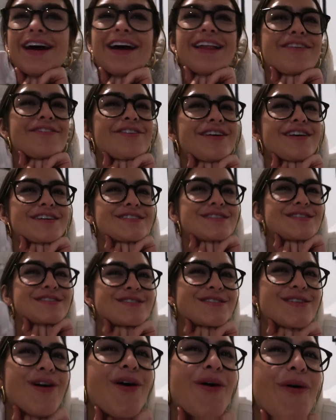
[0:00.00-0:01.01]
I love you guys
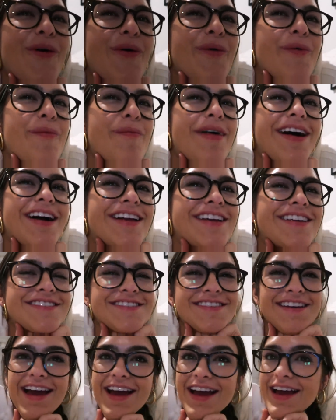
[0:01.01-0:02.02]
so much